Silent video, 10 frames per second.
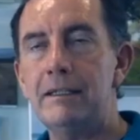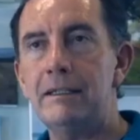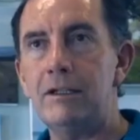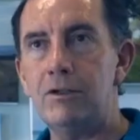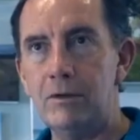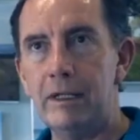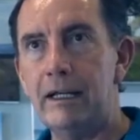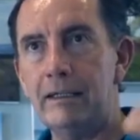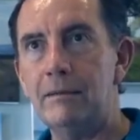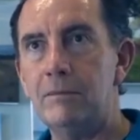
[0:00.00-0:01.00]
a list that you'd
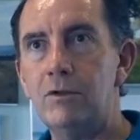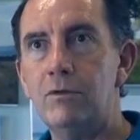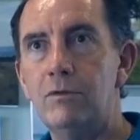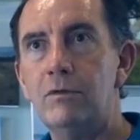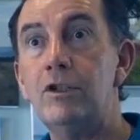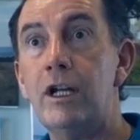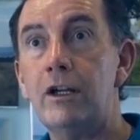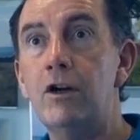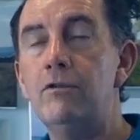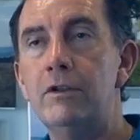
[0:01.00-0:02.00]
like them to
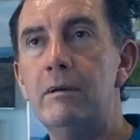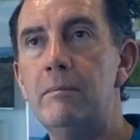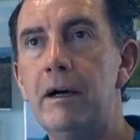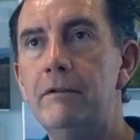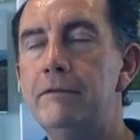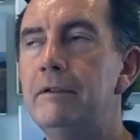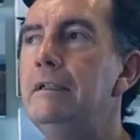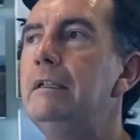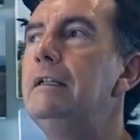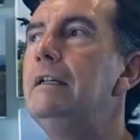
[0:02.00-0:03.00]
check over and above.
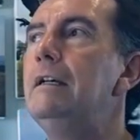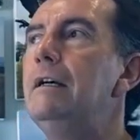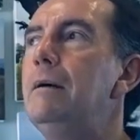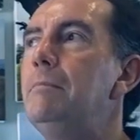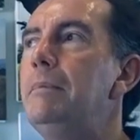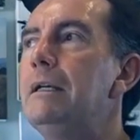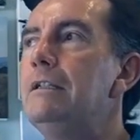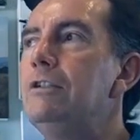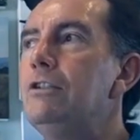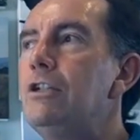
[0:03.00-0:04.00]

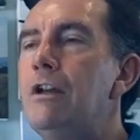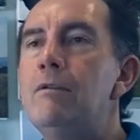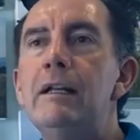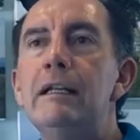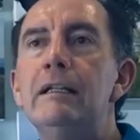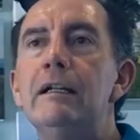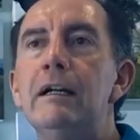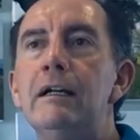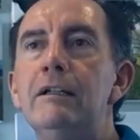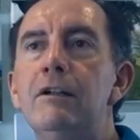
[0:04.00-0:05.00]
But generally,
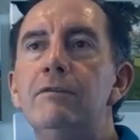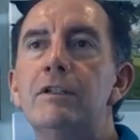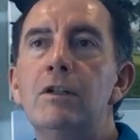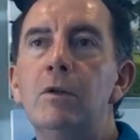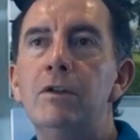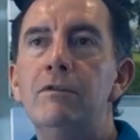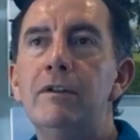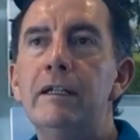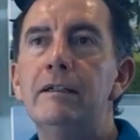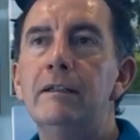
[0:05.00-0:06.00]
if it's an older
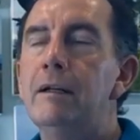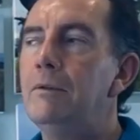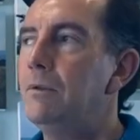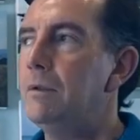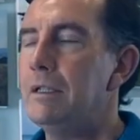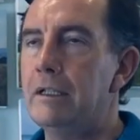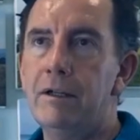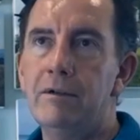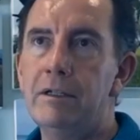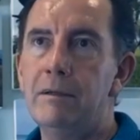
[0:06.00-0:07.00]
vehicle, I would always
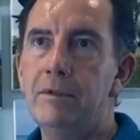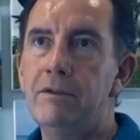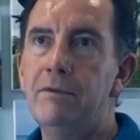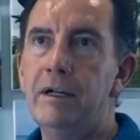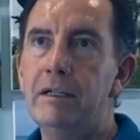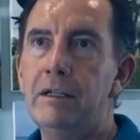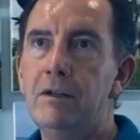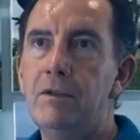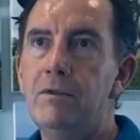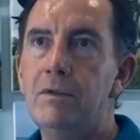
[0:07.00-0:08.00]
encourage someone to find
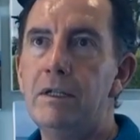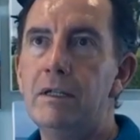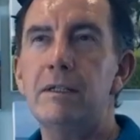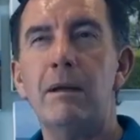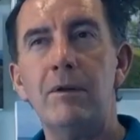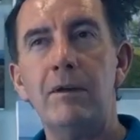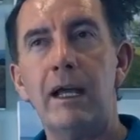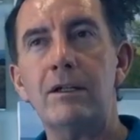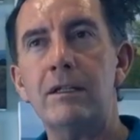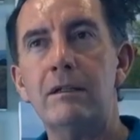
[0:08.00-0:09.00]
an enthusiast, someone
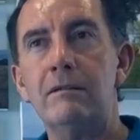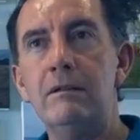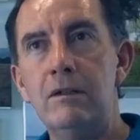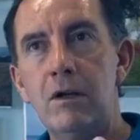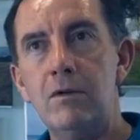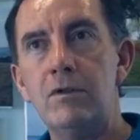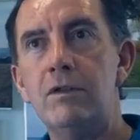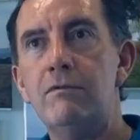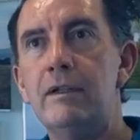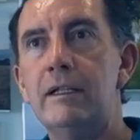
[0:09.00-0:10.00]
who actually
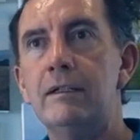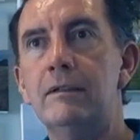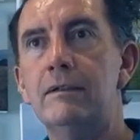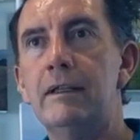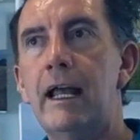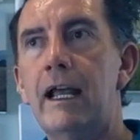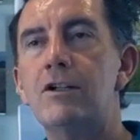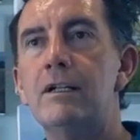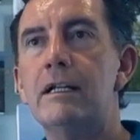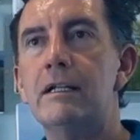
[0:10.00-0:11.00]
knows the vehicle, that
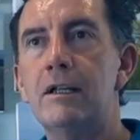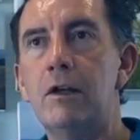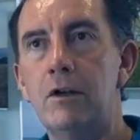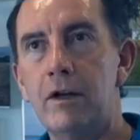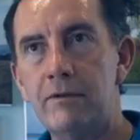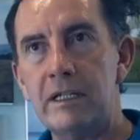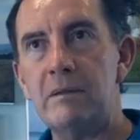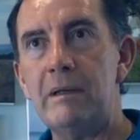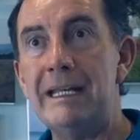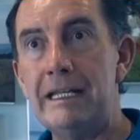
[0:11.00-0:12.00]
actually has a lot of
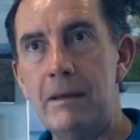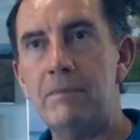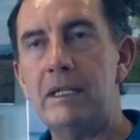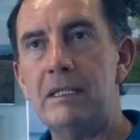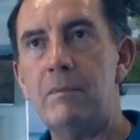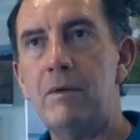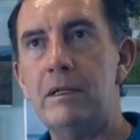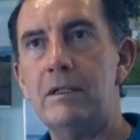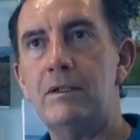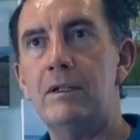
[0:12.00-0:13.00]
in-depth
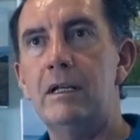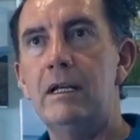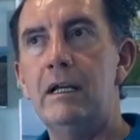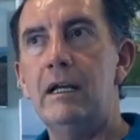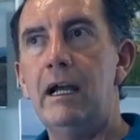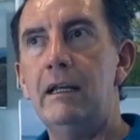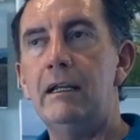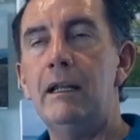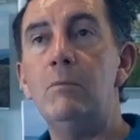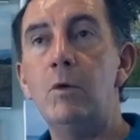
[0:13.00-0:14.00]
experience,
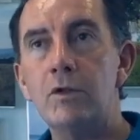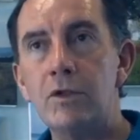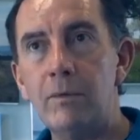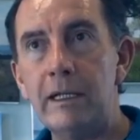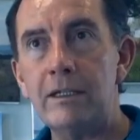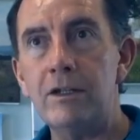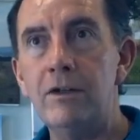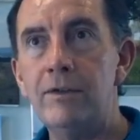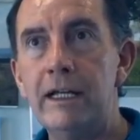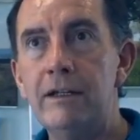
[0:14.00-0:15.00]
and more so when it's
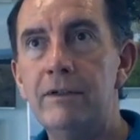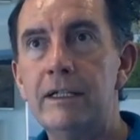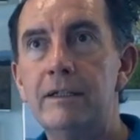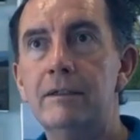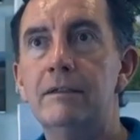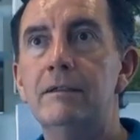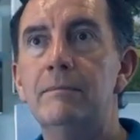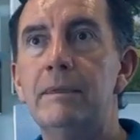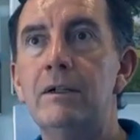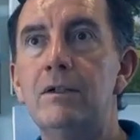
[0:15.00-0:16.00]
an overland vehicle,
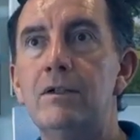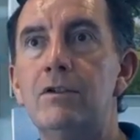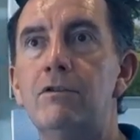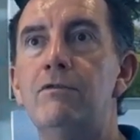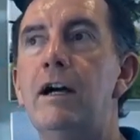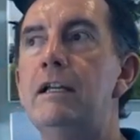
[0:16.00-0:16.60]
because you'll